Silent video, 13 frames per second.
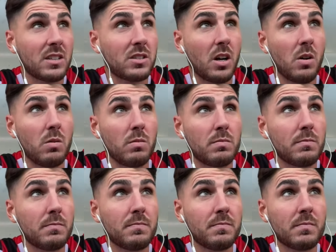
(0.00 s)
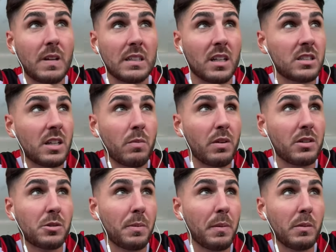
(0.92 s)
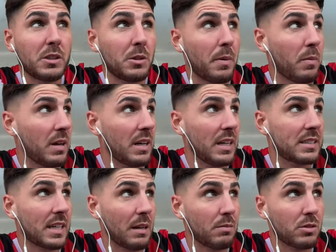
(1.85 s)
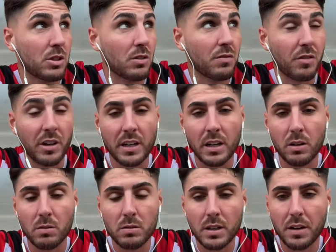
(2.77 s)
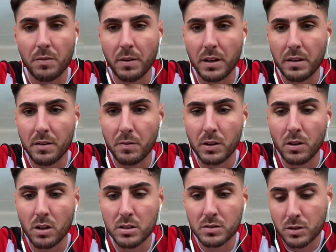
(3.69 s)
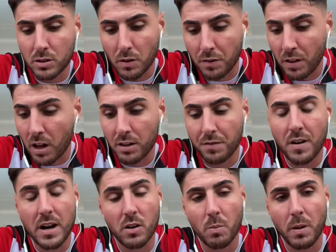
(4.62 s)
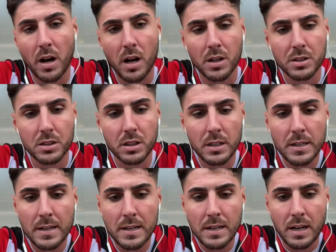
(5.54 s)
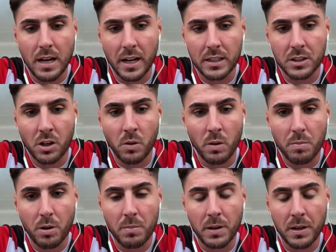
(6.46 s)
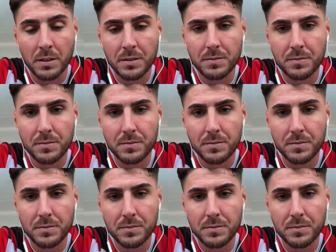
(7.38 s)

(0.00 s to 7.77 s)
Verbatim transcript: So as I said, we should be, we should be winning this game 2 3 0 if we if we do the, the, the final pass and execute it properly.